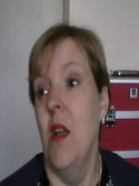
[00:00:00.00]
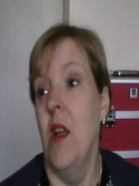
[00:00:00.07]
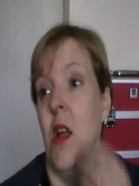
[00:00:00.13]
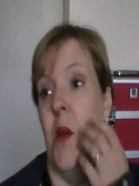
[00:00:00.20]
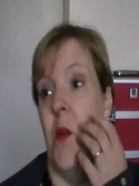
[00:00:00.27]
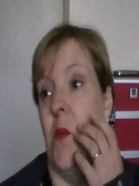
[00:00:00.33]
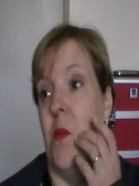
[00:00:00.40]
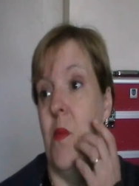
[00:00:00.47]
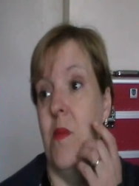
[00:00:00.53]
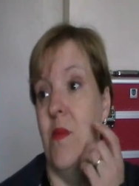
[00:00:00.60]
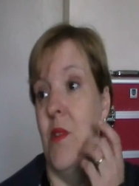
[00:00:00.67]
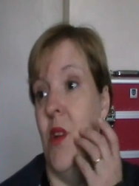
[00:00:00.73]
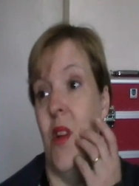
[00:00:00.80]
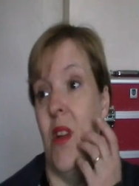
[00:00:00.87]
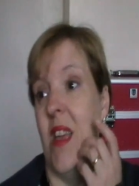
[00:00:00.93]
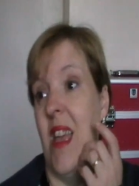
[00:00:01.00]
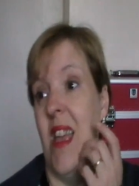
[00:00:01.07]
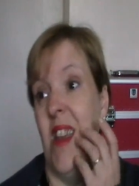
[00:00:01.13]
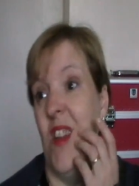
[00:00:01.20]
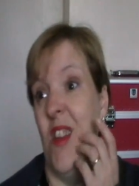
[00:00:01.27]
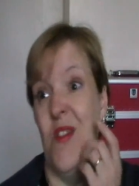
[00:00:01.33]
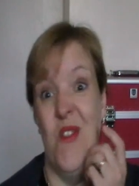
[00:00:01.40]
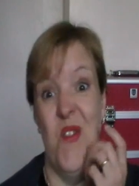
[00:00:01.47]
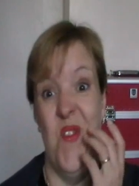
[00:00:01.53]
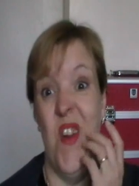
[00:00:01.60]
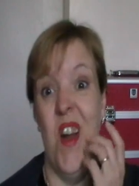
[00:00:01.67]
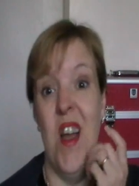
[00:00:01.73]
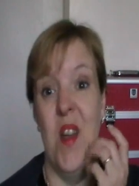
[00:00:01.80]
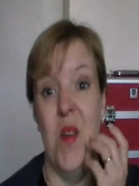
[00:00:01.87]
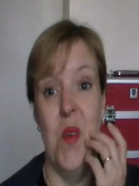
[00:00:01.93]
Um, not keen on the
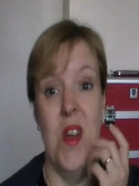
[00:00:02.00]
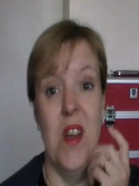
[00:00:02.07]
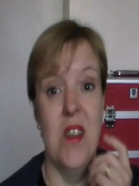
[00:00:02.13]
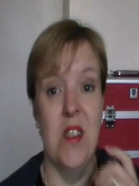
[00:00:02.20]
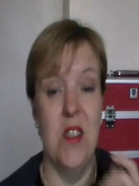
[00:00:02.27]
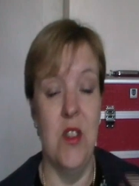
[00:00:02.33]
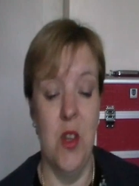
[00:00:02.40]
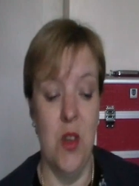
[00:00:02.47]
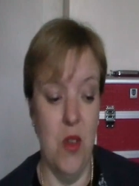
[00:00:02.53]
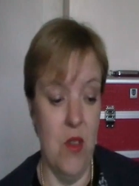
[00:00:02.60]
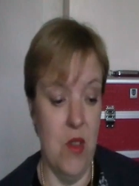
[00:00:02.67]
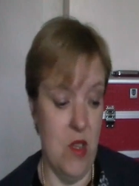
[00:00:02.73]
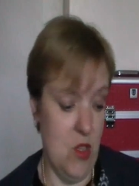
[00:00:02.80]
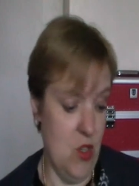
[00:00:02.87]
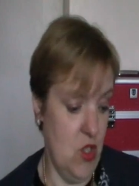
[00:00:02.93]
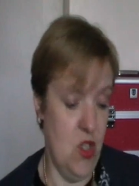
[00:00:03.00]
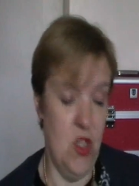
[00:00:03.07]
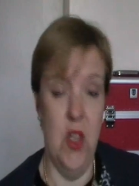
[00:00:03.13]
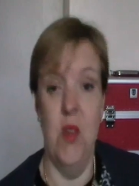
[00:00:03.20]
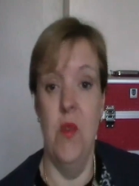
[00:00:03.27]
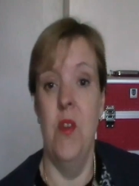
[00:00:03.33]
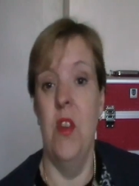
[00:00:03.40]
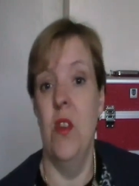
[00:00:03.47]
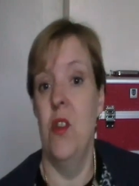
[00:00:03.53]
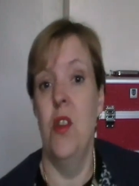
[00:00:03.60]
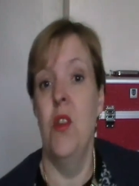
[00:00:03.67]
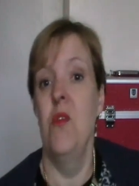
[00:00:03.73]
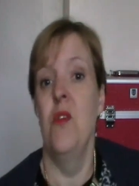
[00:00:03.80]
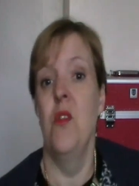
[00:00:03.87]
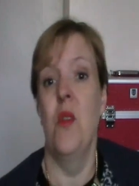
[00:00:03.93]
fireworks at all. It's too,
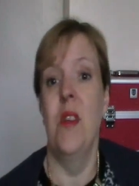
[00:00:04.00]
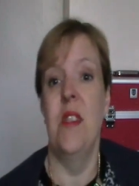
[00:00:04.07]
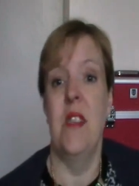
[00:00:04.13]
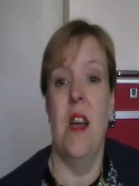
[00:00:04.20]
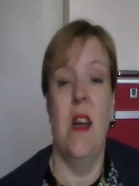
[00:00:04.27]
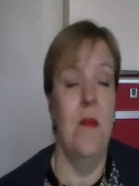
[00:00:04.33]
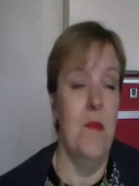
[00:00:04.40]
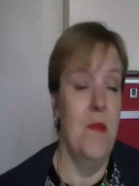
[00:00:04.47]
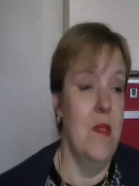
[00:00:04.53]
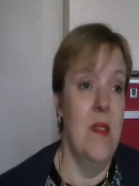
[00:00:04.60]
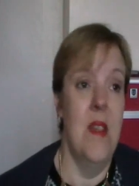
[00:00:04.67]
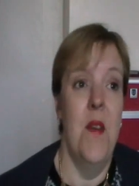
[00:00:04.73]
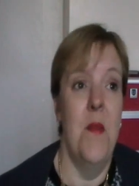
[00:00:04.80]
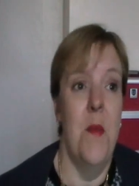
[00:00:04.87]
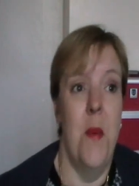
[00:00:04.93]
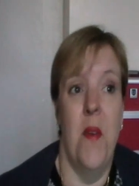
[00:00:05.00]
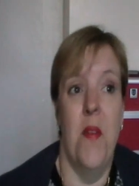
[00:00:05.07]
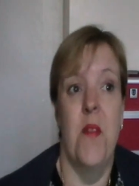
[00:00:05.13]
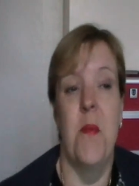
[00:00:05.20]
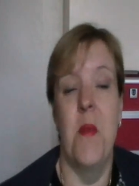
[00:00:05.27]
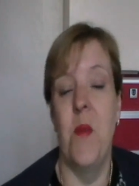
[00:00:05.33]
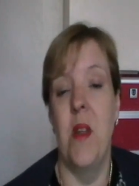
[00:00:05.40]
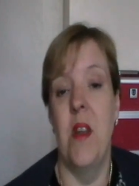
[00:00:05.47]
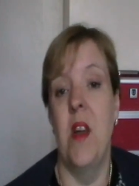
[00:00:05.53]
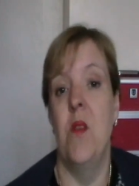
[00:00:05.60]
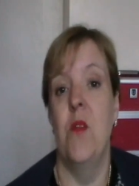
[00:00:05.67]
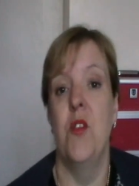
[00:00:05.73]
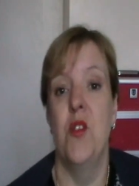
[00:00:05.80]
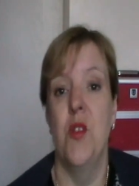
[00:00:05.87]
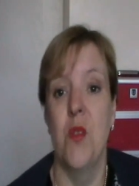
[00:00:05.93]
too noisy. It never bothered me when
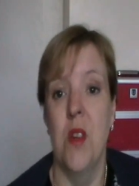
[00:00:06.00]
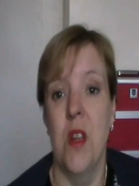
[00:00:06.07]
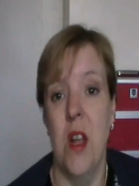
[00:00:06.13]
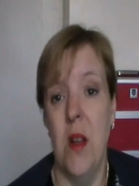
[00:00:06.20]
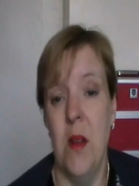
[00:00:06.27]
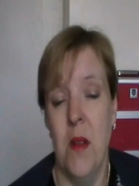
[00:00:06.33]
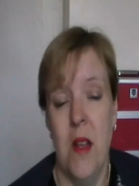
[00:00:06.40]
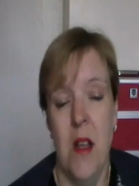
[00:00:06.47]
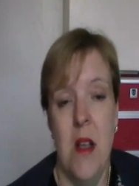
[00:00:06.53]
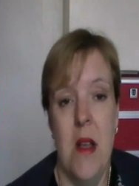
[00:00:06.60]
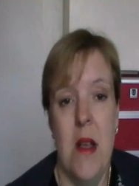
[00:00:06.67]
I was younger.